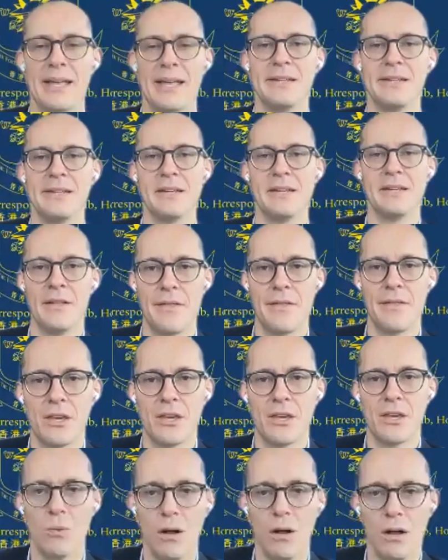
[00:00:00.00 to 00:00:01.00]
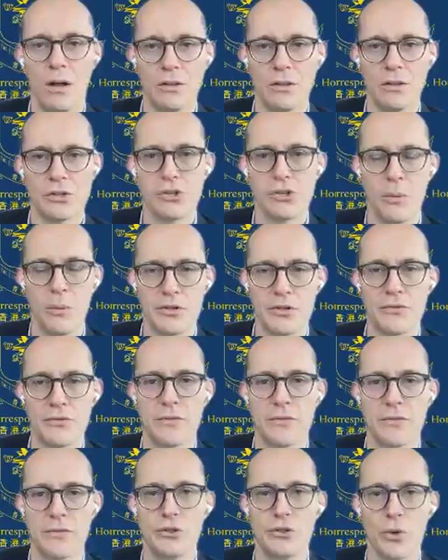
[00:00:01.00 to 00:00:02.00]
thank you all so much for
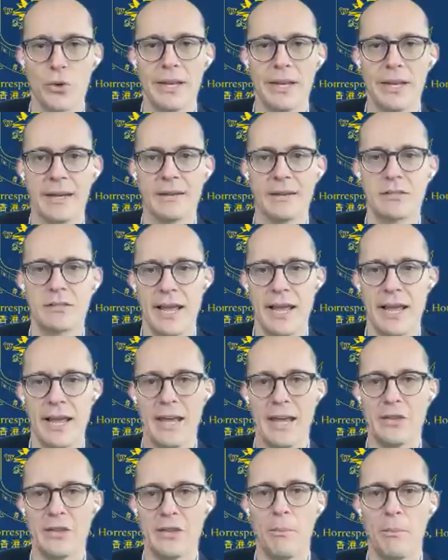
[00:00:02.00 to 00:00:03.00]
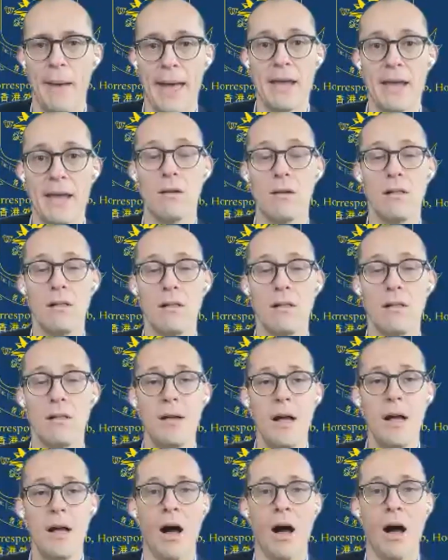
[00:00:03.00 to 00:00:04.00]
joining today's panel
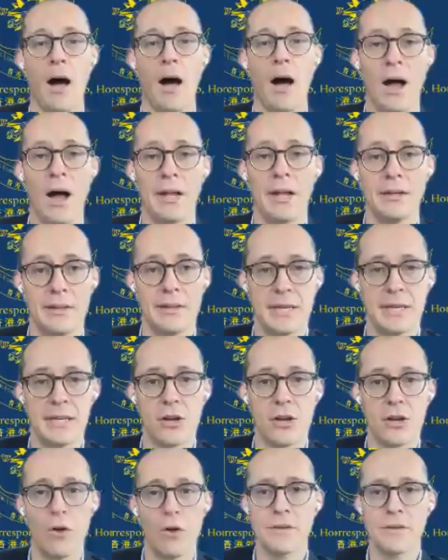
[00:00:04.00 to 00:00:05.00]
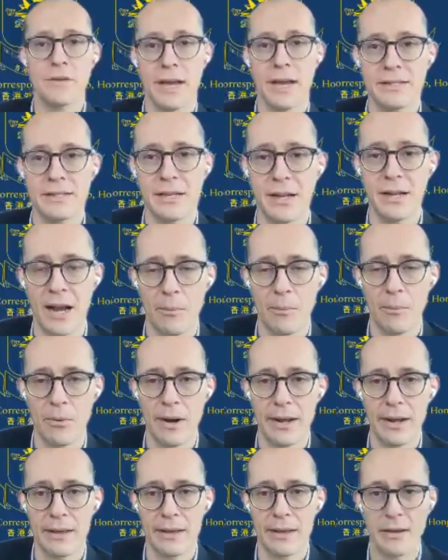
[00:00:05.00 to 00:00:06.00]
on the COVID-19
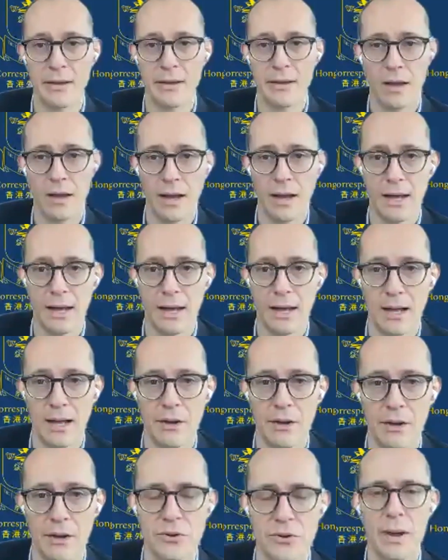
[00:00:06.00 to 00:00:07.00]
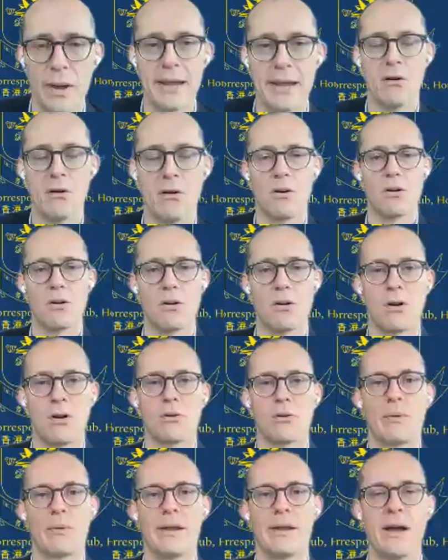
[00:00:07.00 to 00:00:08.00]
outbreak underway in Hong Kong
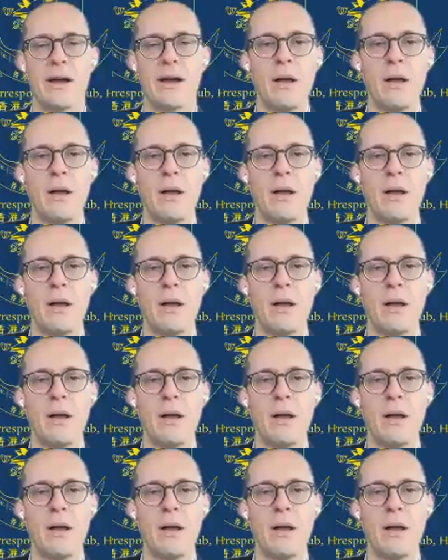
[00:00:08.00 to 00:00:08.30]
right now.